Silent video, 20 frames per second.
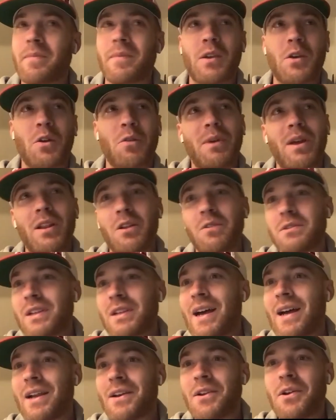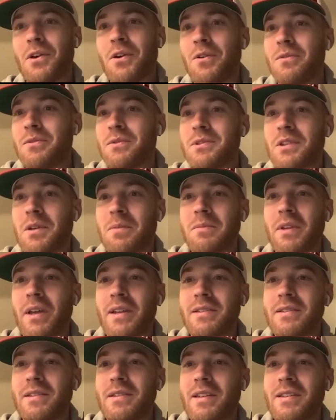Curbello's hot and cold. Some
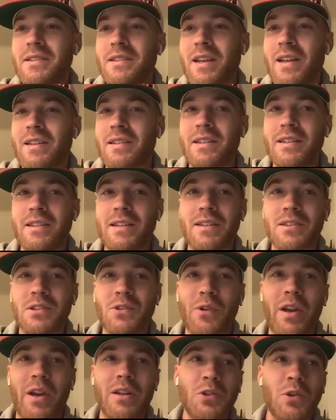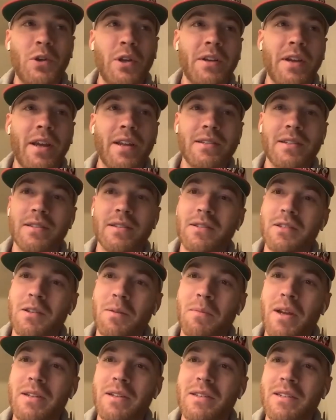nights he has great shooting nights, and some
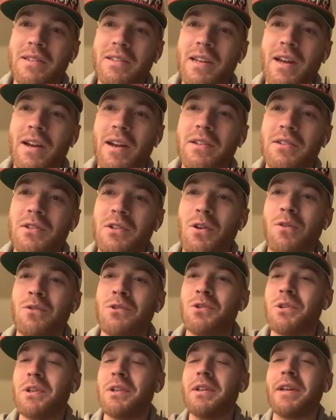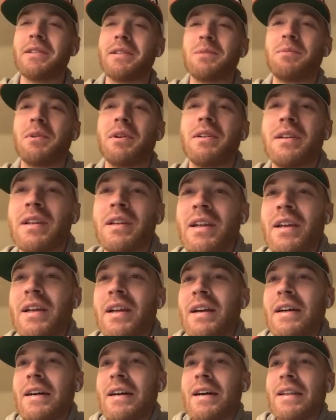nights he's got ice cold shooting nights. But
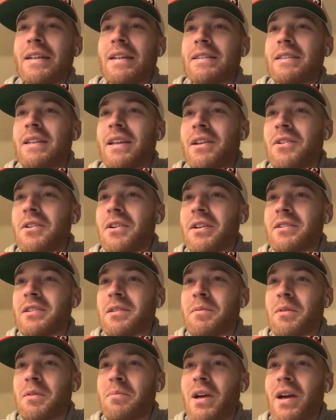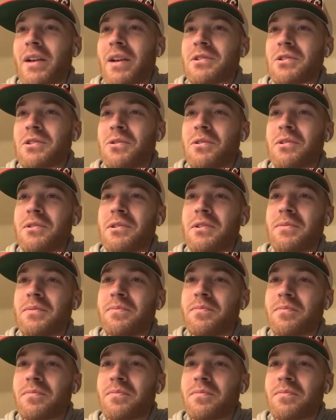let's take a look at some of the box scores.